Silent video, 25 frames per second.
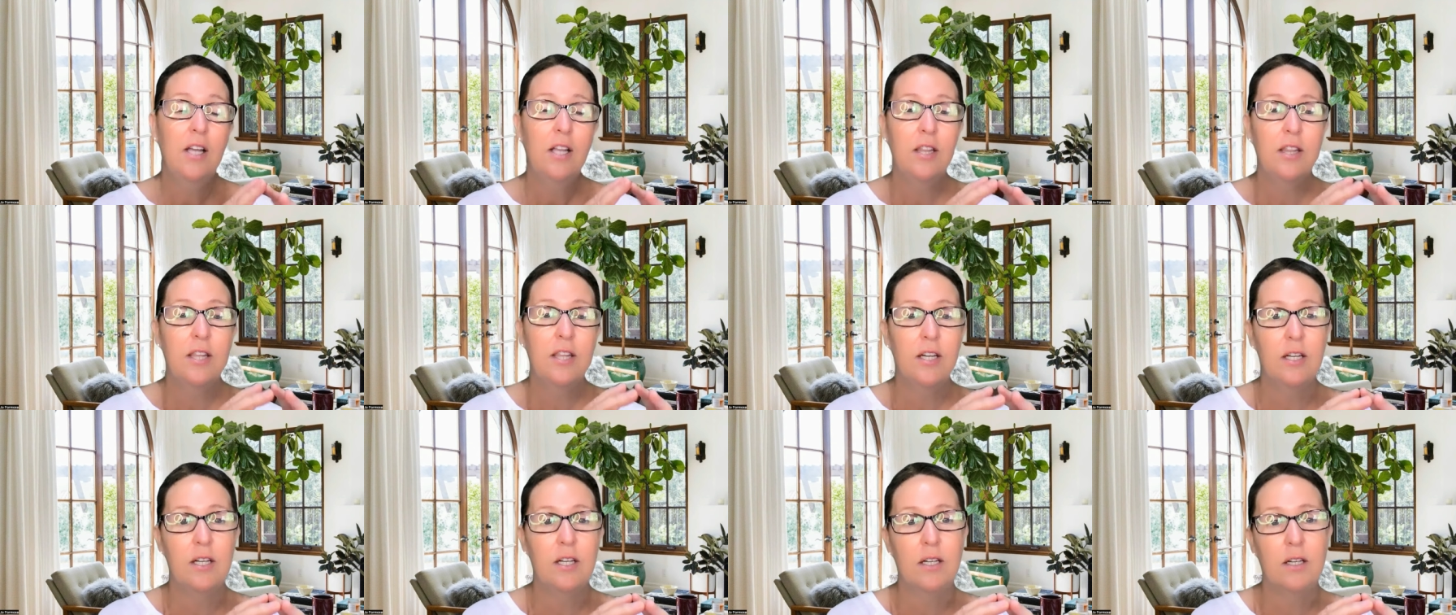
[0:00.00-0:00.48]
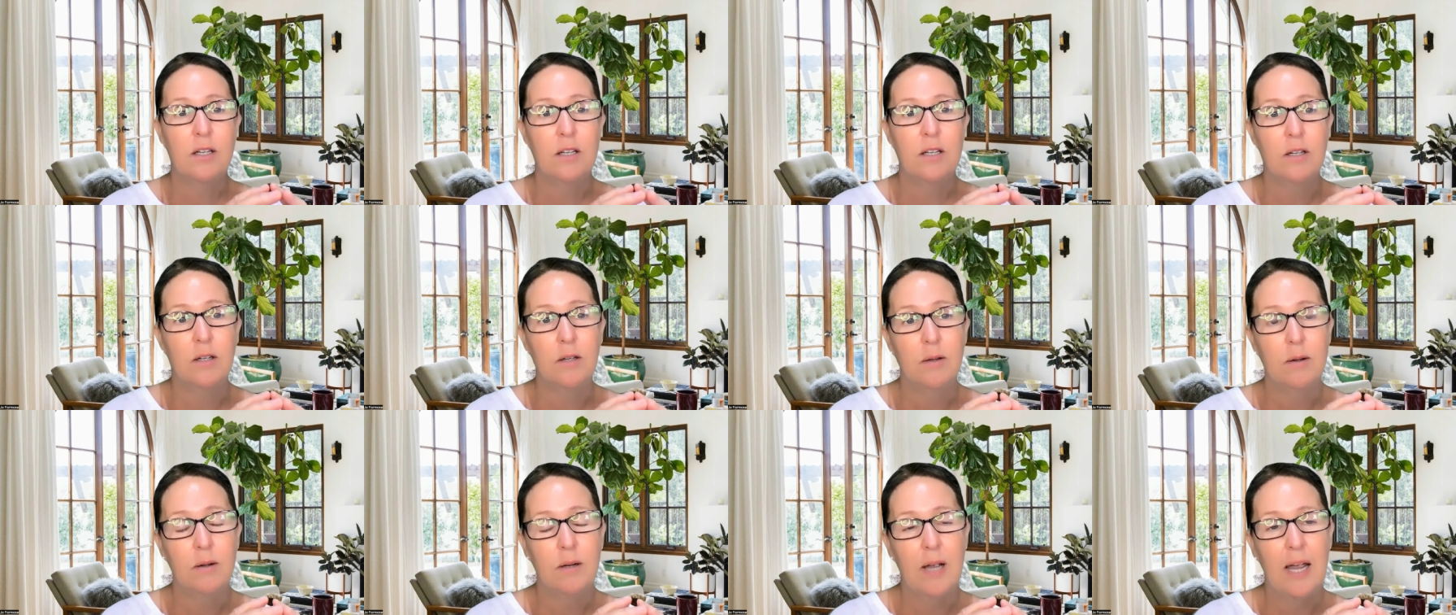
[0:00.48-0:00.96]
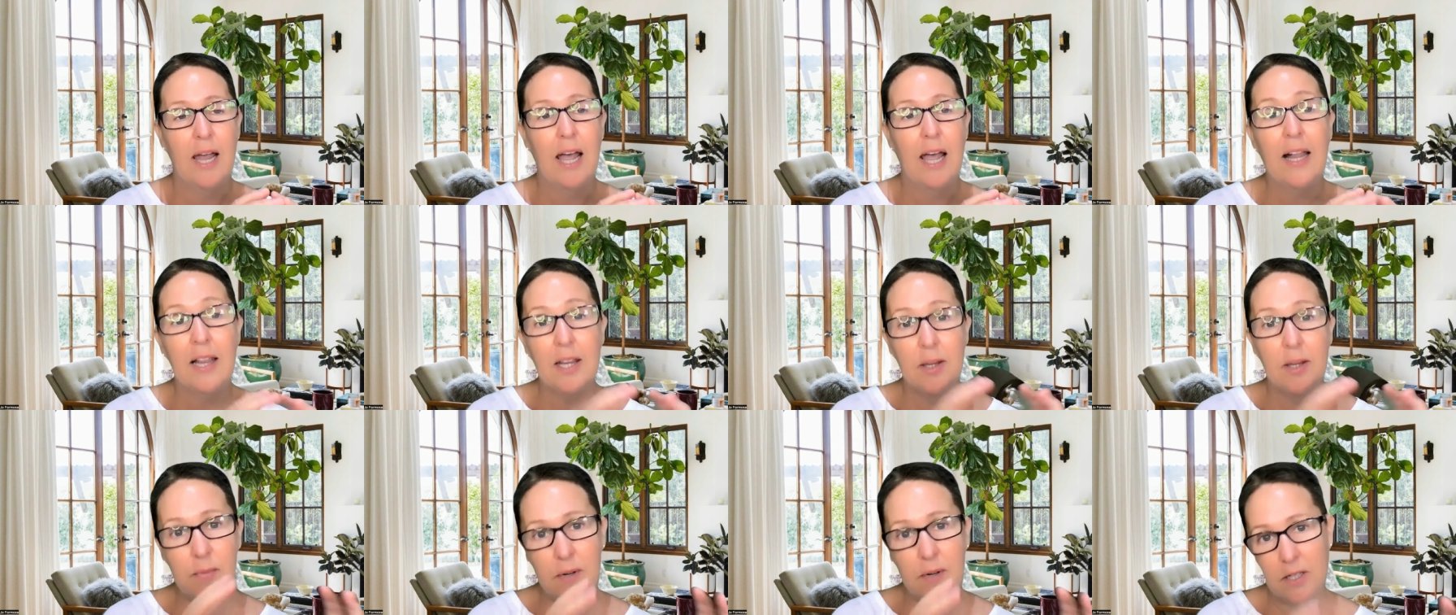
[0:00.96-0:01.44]
the
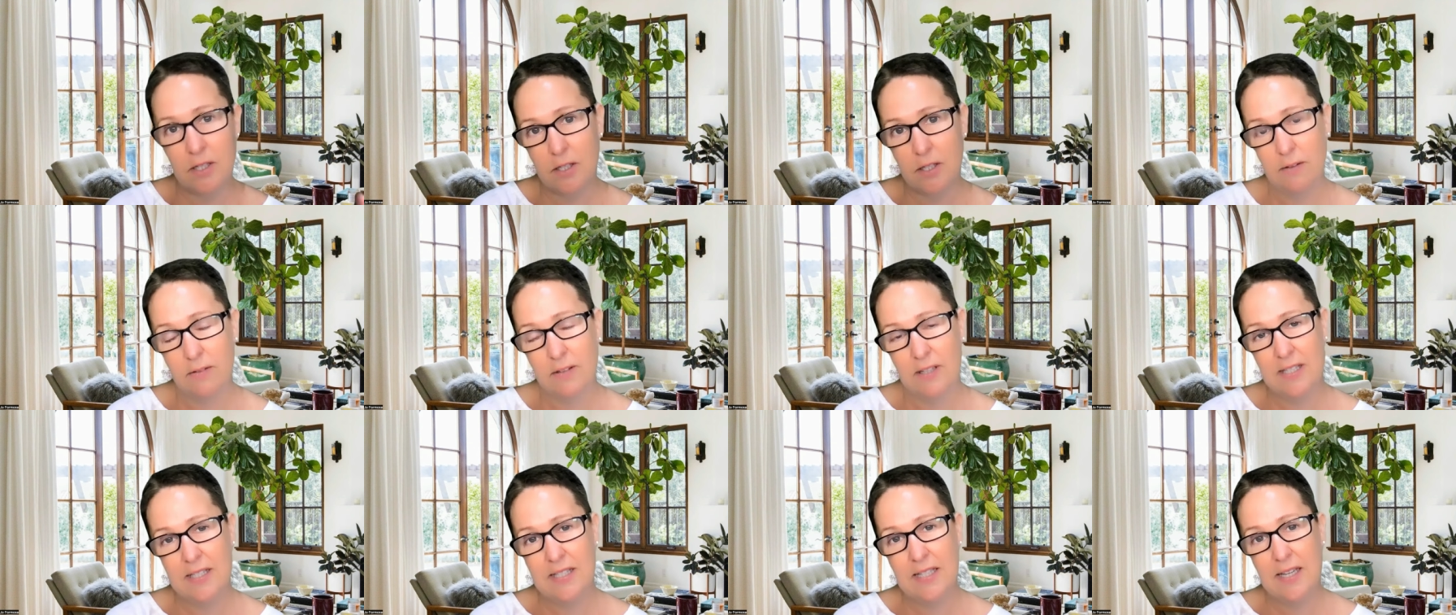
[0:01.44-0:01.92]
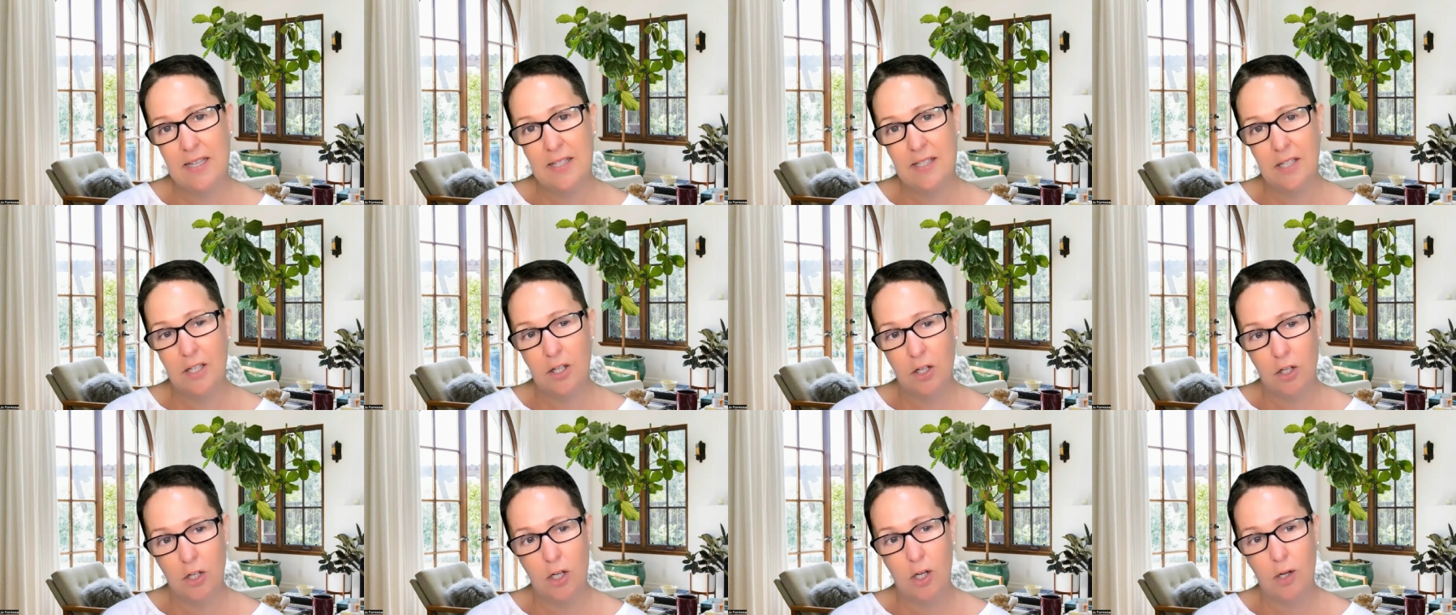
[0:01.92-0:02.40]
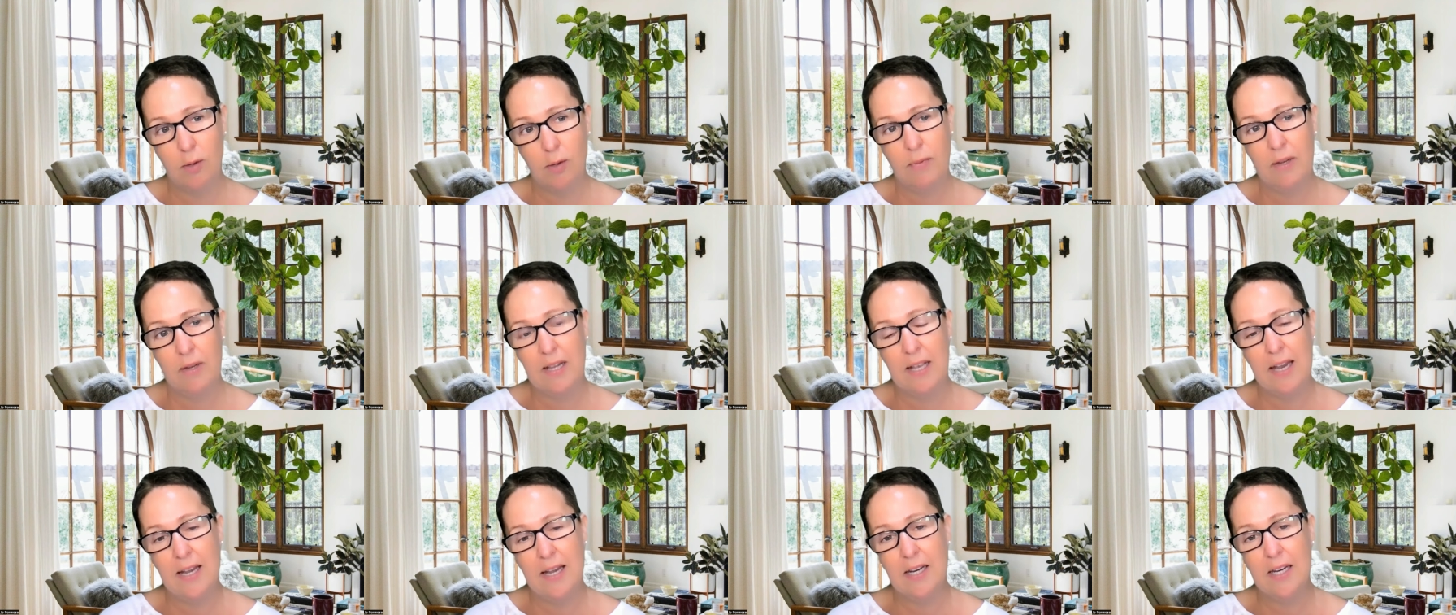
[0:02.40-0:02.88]
elements of the season
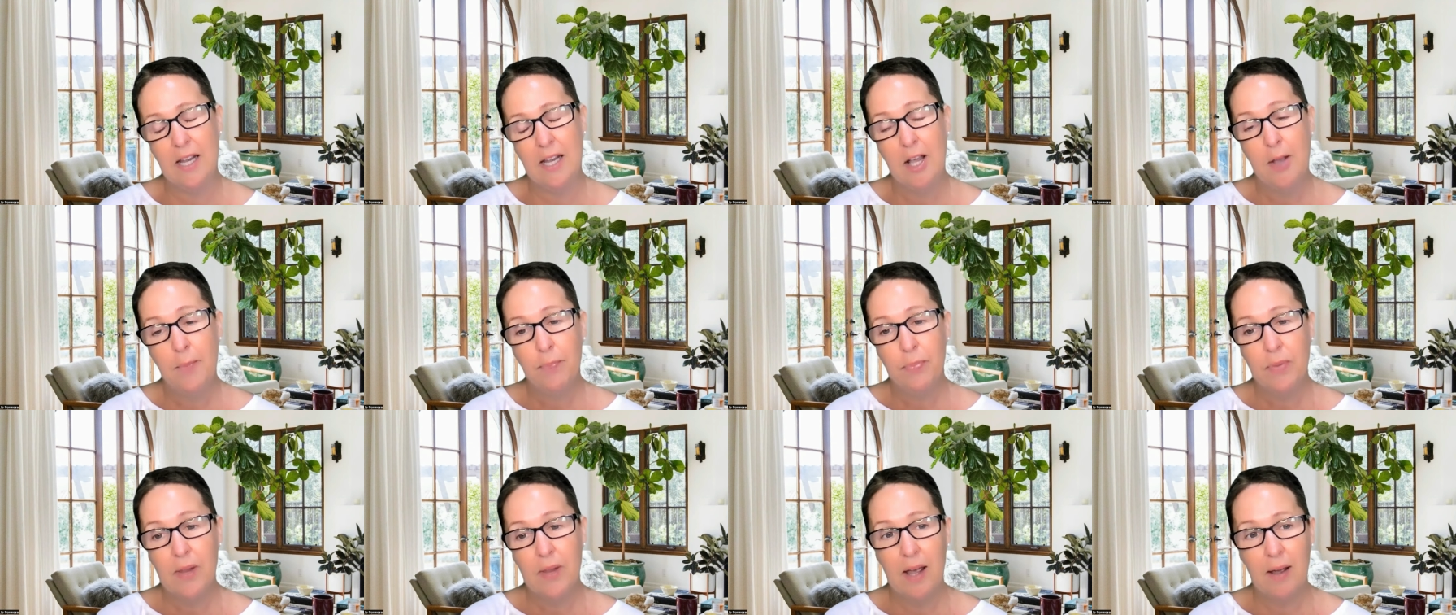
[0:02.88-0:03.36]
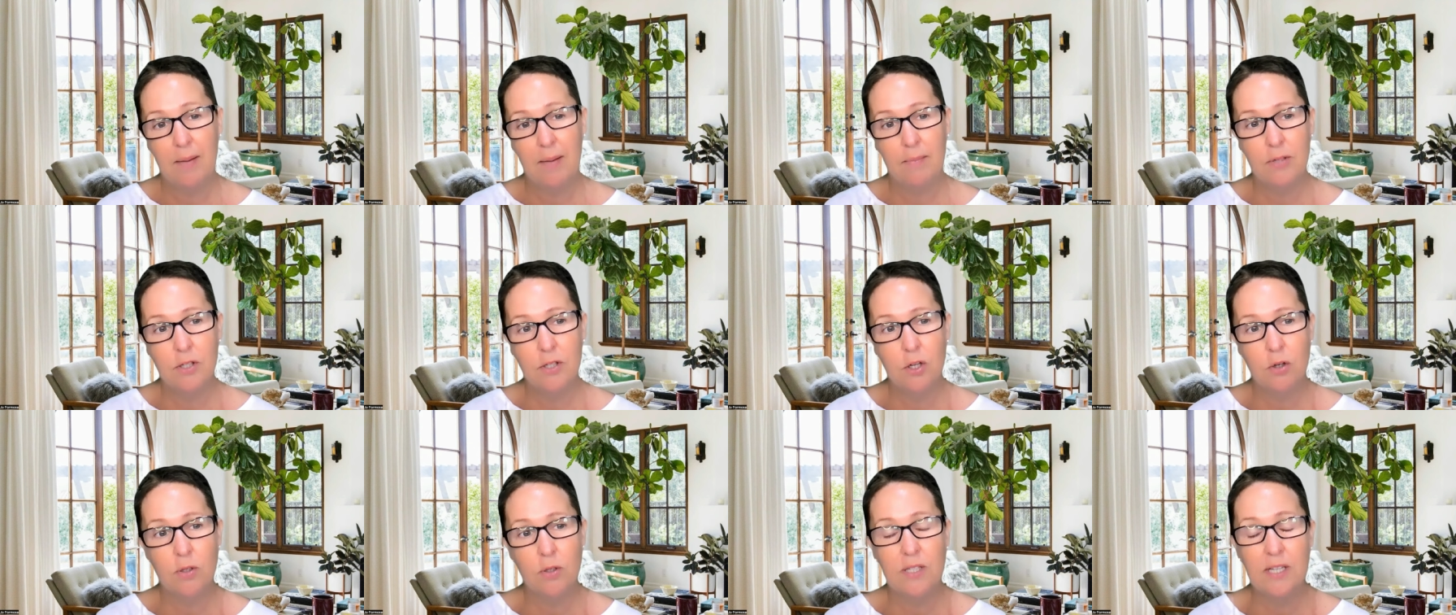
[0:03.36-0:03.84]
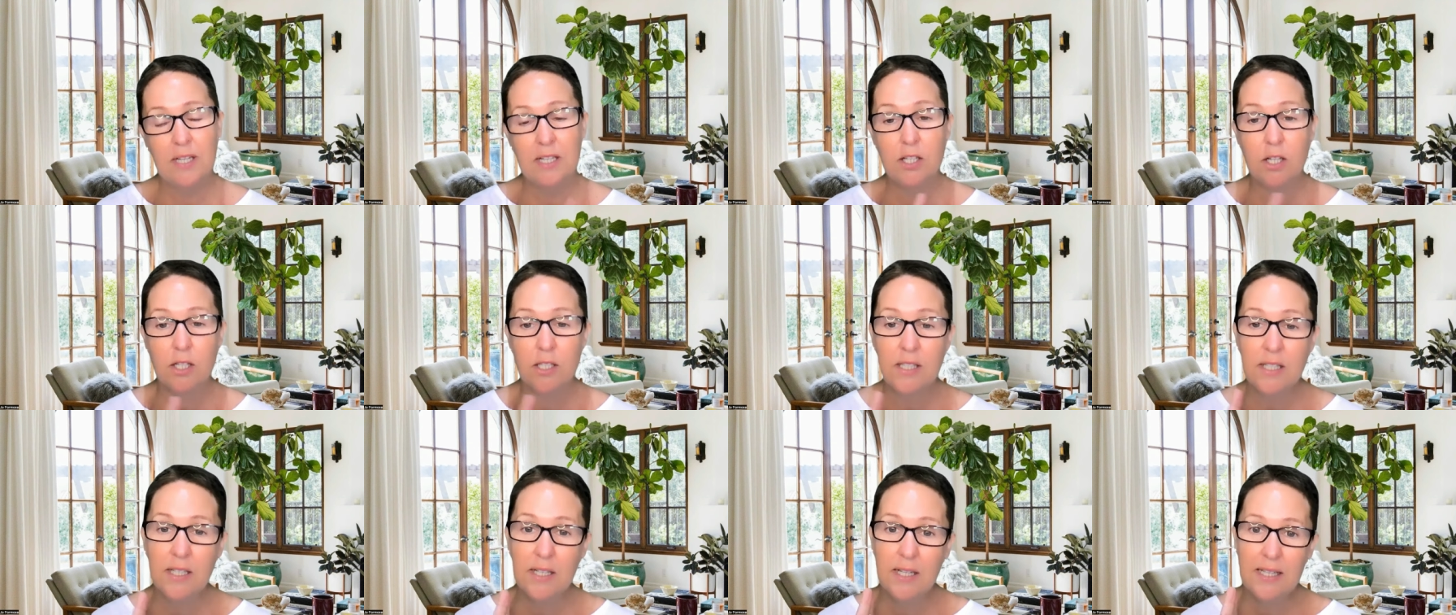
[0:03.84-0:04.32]
accumulate. So
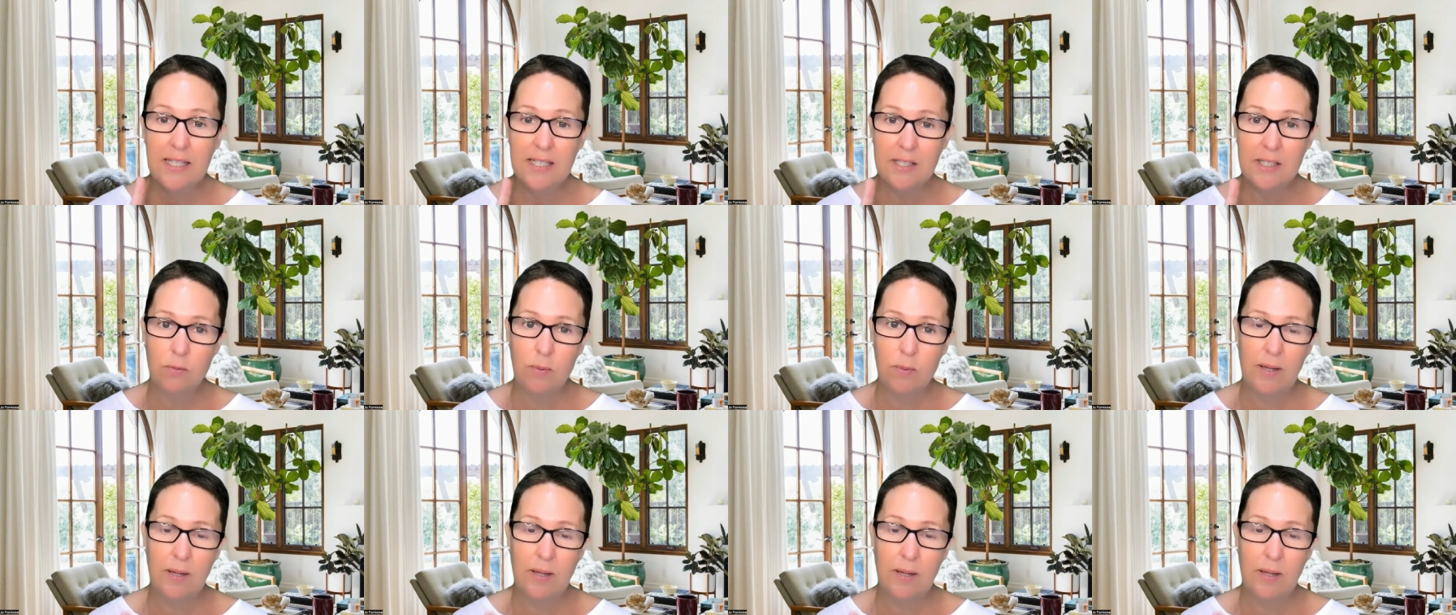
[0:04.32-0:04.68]
detoxing at least